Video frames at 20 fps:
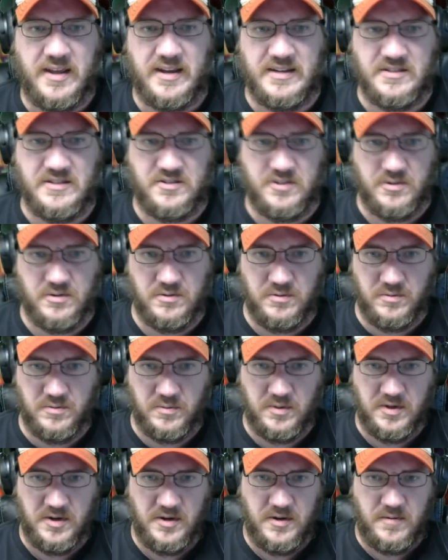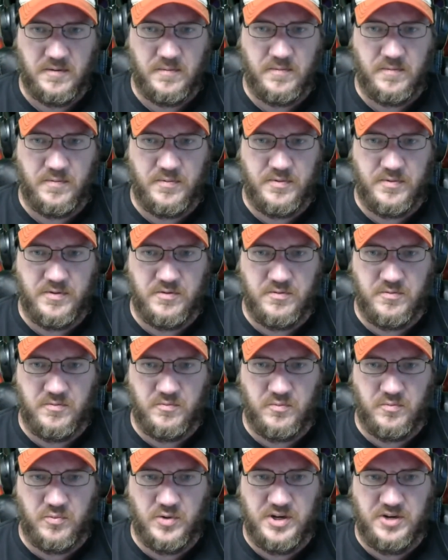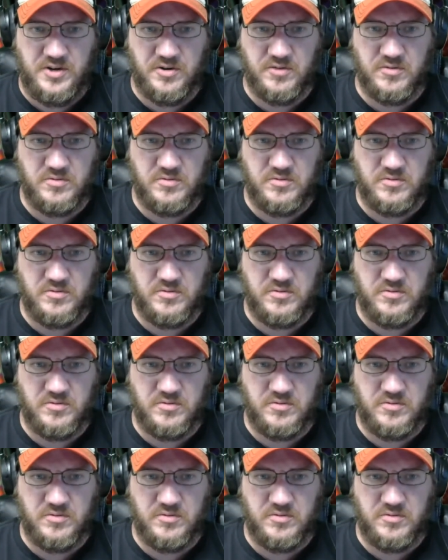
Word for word: And so when you're